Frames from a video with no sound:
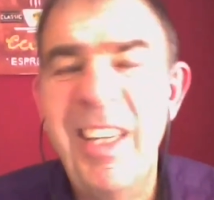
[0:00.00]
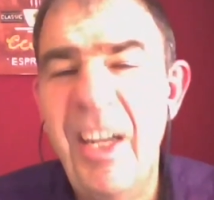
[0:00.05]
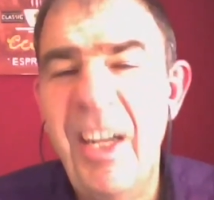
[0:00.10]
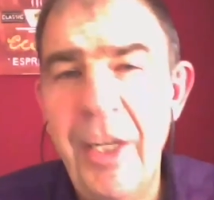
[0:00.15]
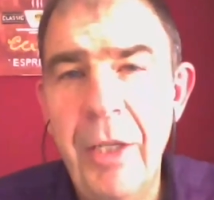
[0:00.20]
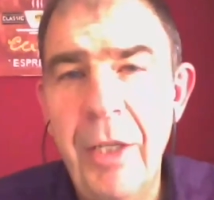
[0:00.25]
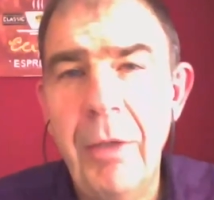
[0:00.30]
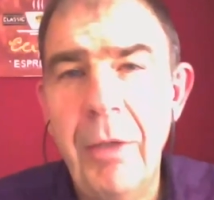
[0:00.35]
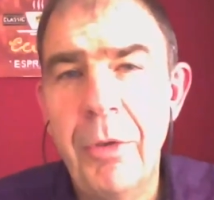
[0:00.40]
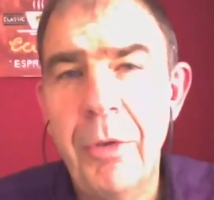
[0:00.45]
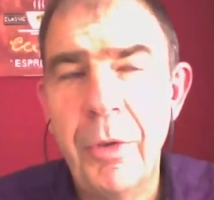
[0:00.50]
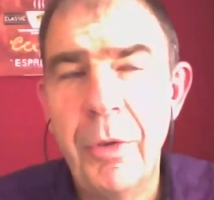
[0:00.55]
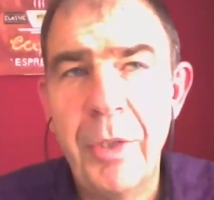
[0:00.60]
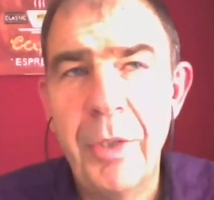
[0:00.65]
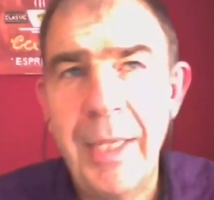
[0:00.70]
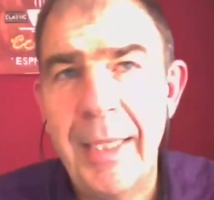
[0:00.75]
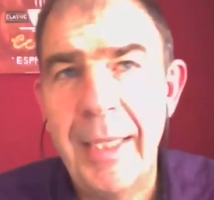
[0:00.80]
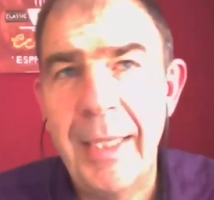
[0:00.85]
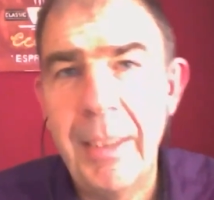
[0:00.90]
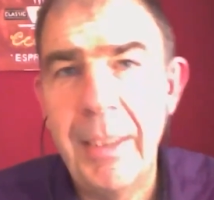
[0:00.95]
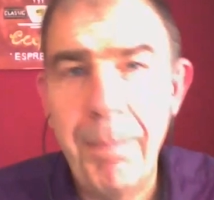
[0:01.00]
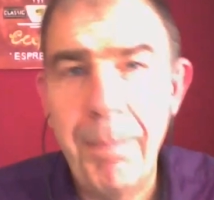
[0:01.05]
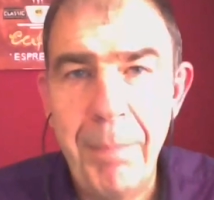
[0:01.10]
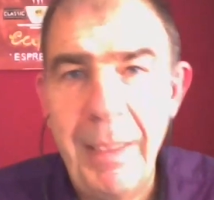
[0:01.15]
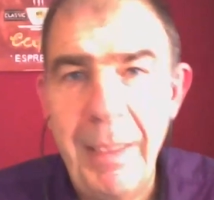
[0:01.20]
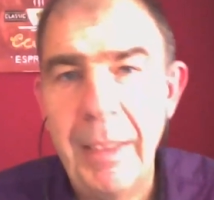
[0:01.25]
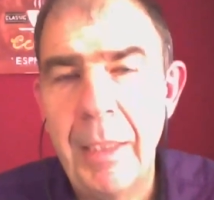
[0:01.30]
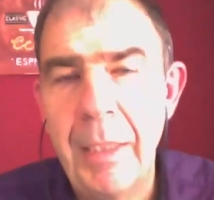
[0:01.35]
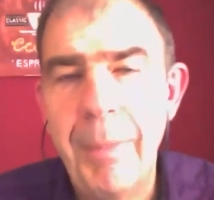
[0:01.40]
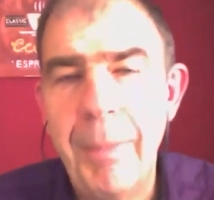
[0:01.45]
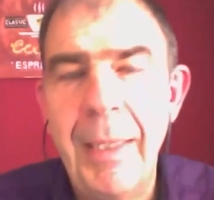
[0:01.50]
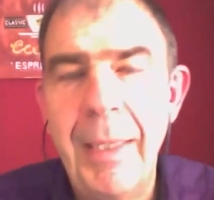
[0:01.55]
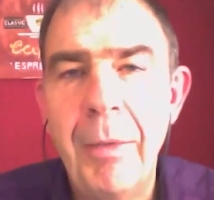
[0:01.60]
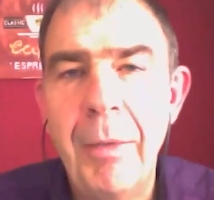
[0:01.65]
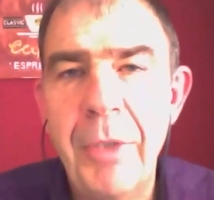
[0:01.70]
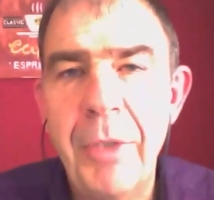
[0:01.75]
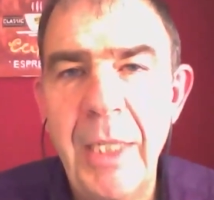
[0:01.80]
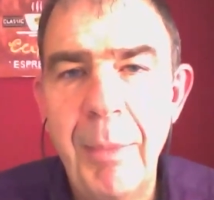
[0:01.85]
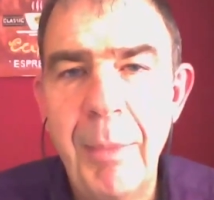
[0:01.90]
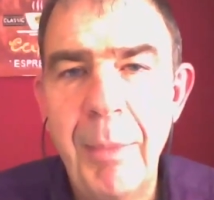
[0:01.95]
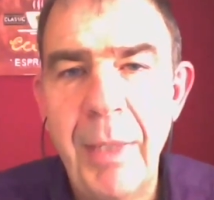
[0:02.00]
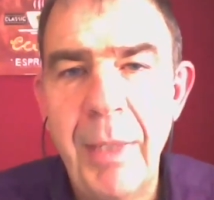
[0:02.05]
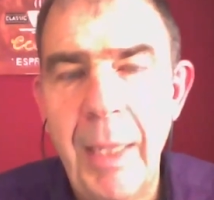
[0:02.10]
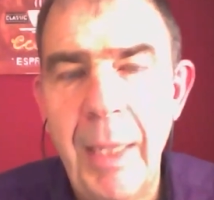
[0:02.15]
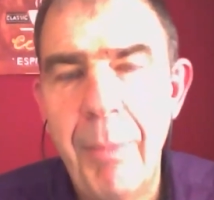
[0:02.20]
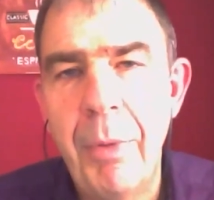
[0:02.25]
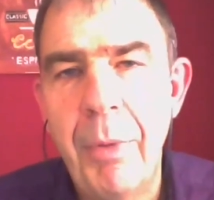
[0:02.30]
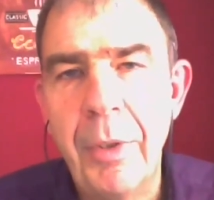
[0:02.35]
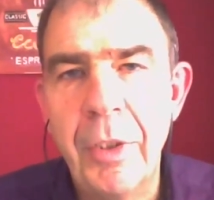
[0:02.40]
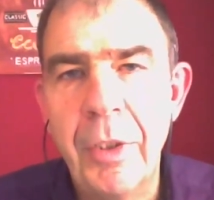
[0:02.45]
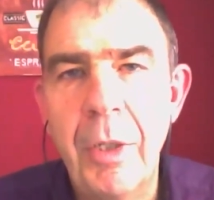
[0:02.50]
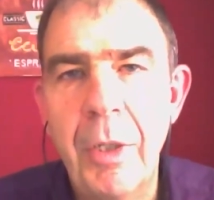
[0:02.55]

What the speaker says: And you can also start to build your power team at that point.